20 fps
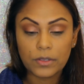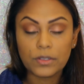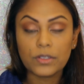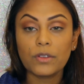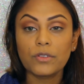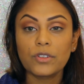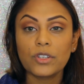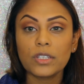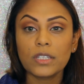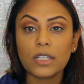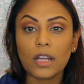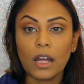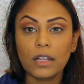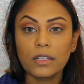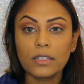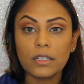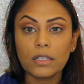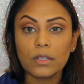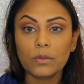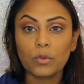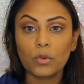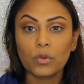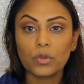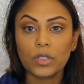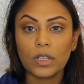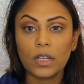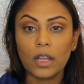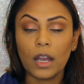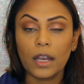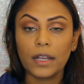So just under the
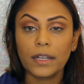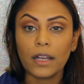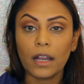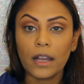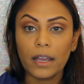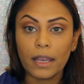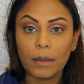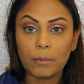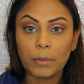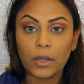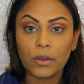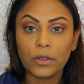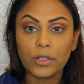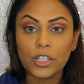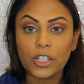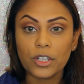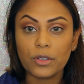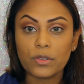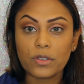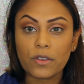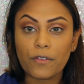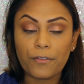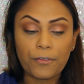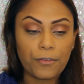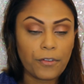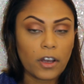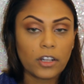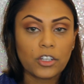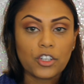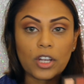waterline I am going to use
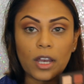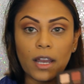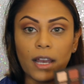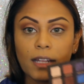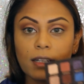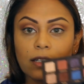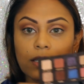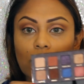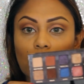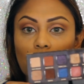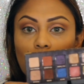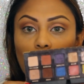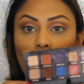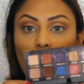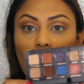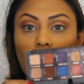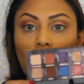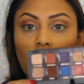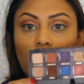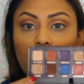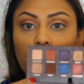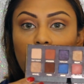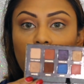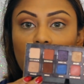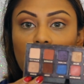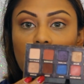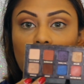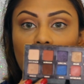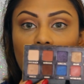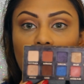Fudge and Noir,
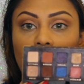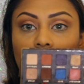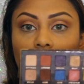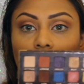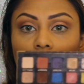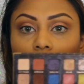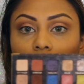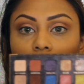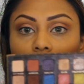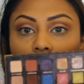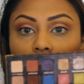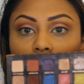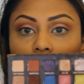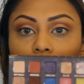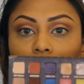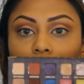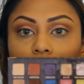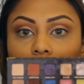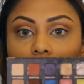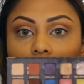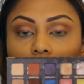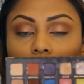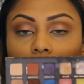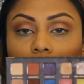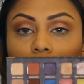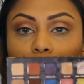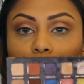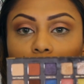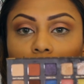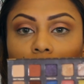which is this colour and this
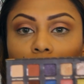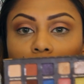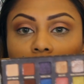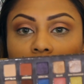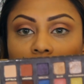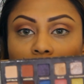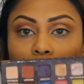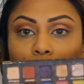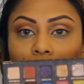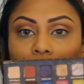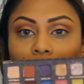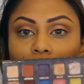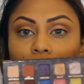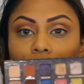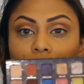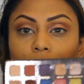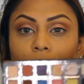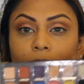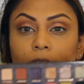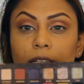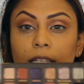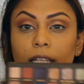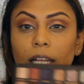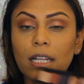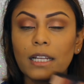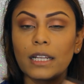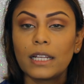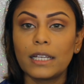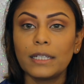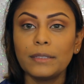colour. I'm just going to dab it in really
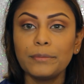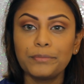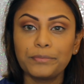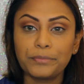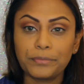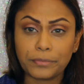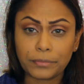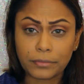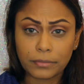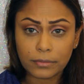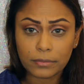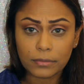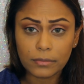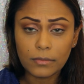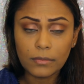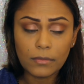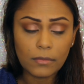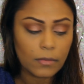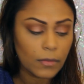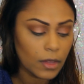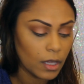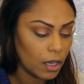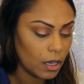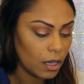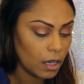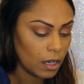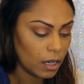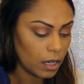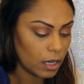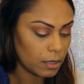slightly,
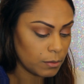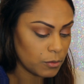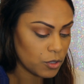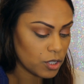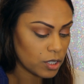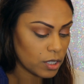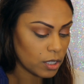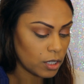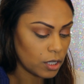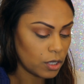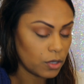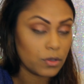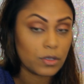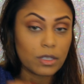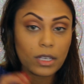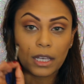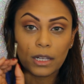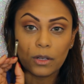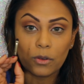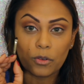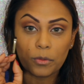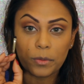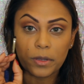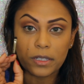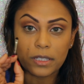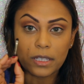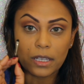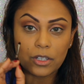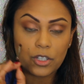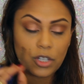and I'm just going to use a Laura
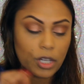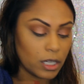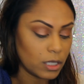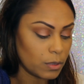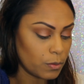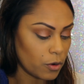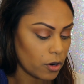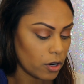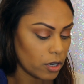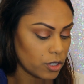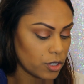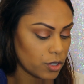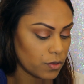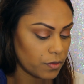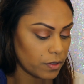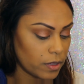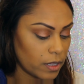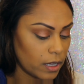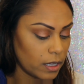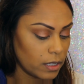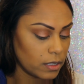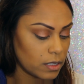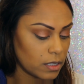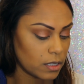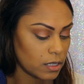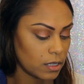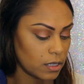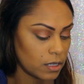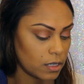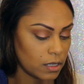Mercier shader brush for
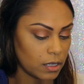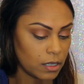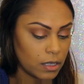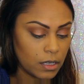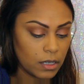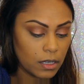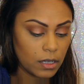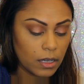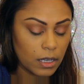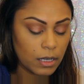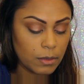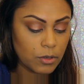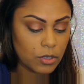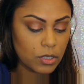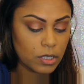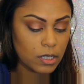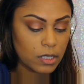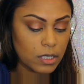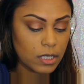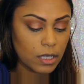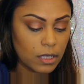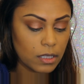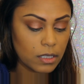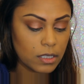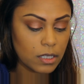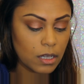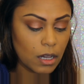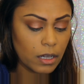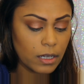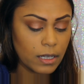that. I'm just going to take the
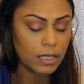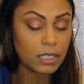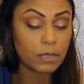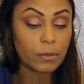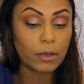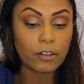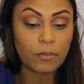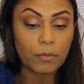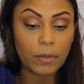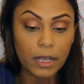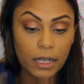tiniest amount of